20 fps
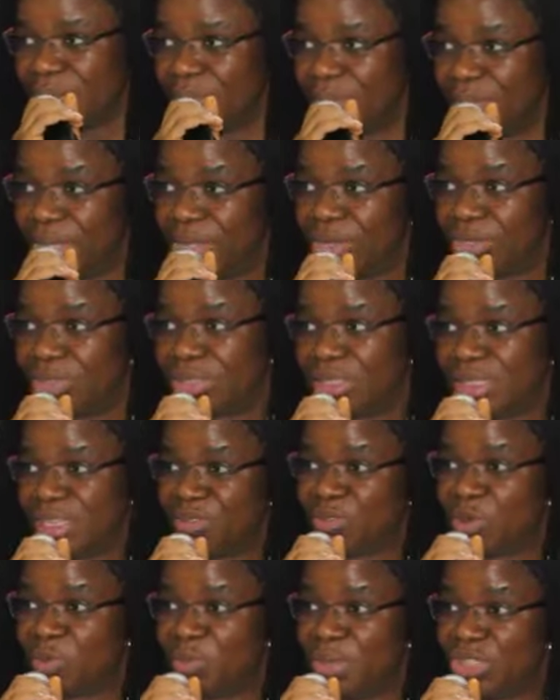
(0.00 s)
because
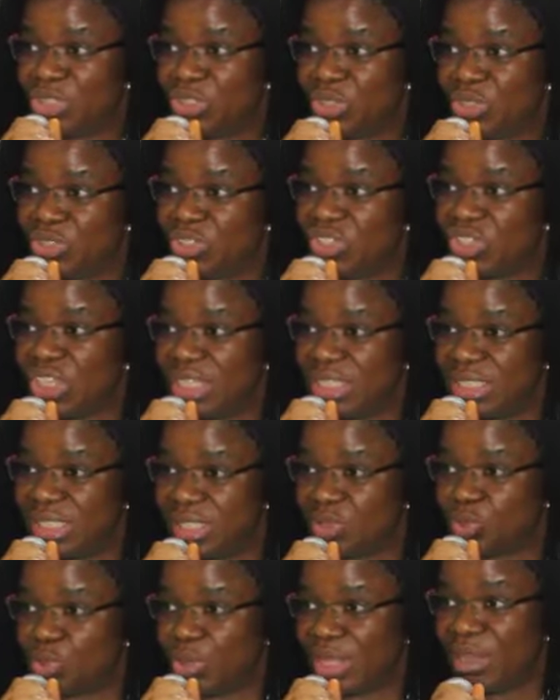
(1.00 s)
information
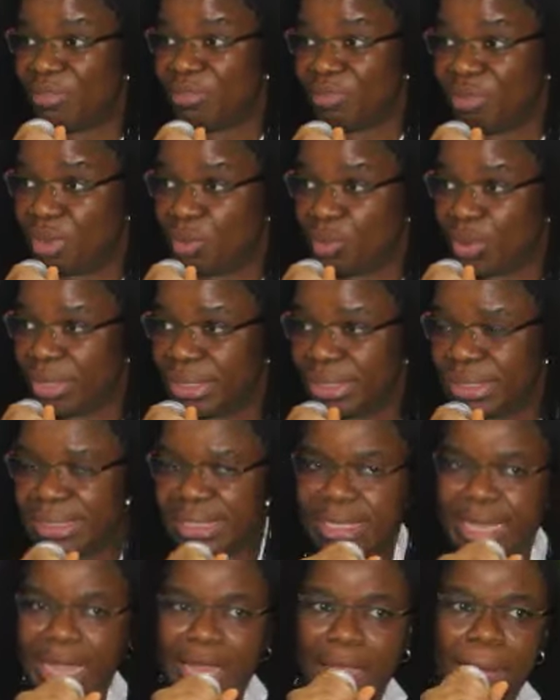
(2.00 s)
changes without frequency.